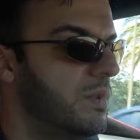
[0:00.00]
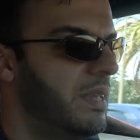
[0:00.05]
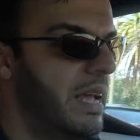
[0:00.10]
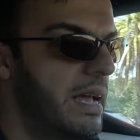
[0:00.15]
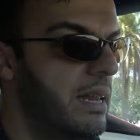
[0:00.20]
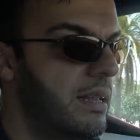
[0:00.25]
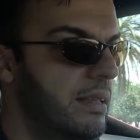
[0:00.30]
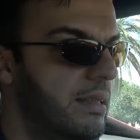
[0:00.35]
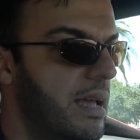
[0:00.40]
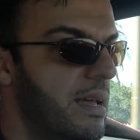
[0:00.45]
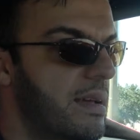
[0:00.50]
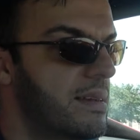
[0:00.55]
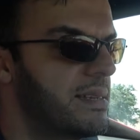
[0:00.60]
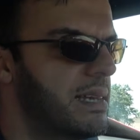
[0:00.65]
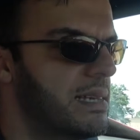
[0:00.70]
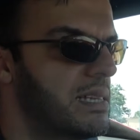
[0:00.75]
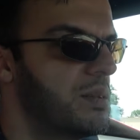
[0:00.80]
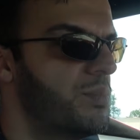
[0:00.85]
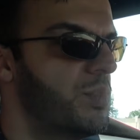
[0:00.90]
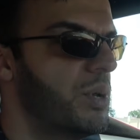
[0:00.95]
day-to-day
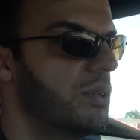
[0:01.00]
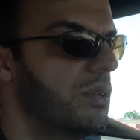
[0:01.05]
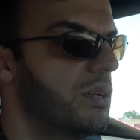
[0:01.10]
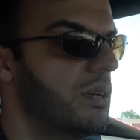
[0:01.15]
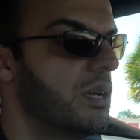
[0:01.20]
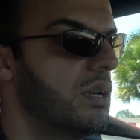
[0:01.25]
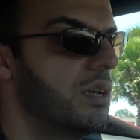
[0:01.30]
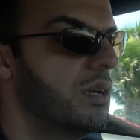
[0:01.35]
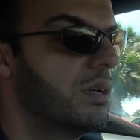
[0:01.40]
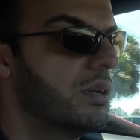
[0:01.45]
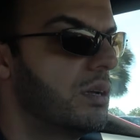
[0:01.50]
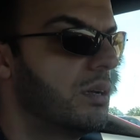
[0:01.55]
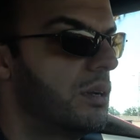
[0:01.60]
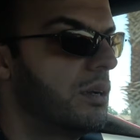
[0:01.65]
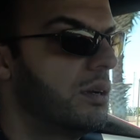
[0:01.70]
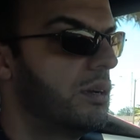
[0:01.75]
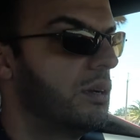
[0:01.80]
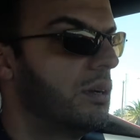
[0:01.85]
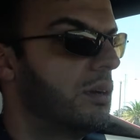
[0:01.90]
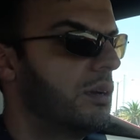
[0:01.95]
accessibility,
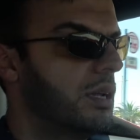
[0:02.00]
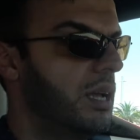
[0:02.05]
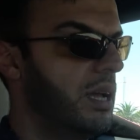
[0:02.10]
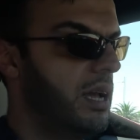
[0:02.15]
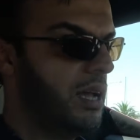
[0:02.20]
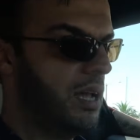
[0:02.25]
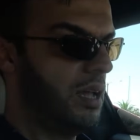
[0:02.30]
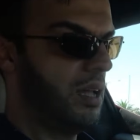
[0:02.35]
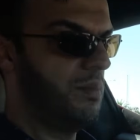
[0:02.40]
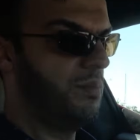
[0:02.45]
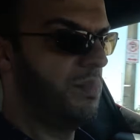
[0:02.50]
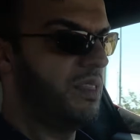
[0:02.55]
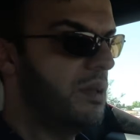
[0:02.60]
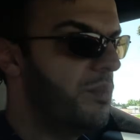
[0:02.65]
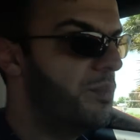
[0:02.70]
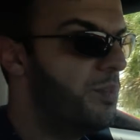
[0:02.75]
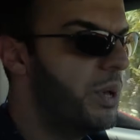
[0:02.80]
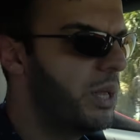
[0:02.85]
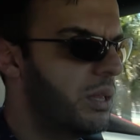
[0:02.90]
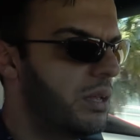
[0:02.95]

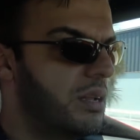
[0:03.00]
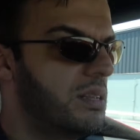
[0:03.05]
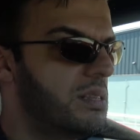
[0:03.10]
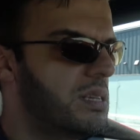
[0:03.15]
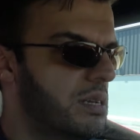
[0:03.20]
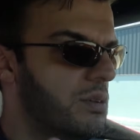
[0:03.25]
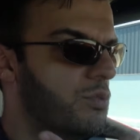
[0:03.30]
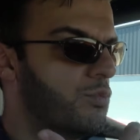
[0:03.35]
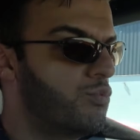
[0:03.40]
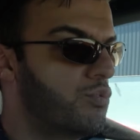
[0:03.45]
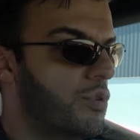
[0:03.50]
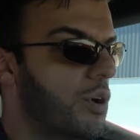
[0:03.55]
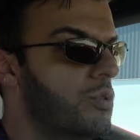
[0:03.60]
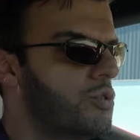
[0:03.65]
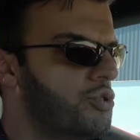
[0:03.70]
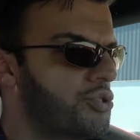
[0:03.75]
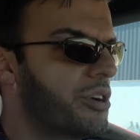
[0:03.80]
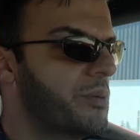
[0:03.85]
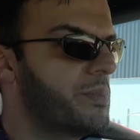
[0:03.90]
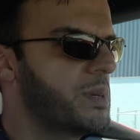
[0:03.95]
the ability to
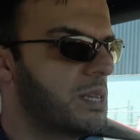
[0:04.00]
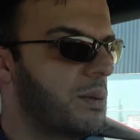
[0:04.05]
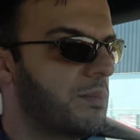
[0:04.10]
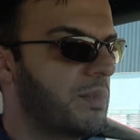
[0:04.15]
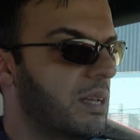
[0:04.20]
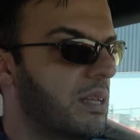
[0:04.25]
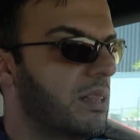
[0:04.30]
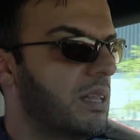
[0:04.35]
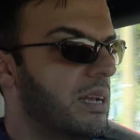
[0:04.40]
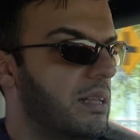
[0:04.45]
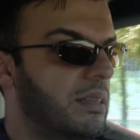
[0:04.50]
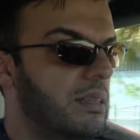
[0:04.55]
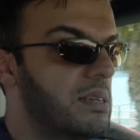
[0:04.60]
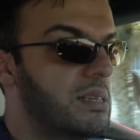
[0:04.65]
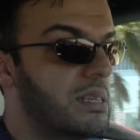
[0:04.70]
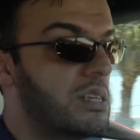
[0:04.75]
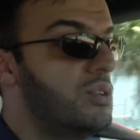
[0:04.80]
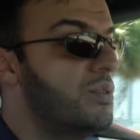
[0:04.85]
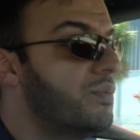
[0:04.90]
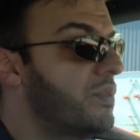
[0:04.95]
road trip something like
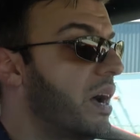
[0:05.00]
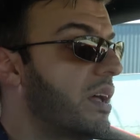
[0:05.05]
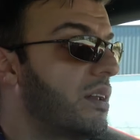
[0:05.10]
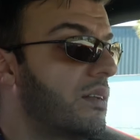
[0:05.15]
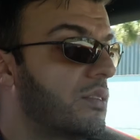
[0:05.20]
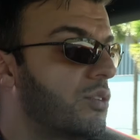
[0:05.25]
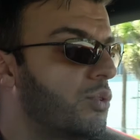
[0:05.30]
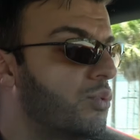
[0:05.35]
this. And you've got a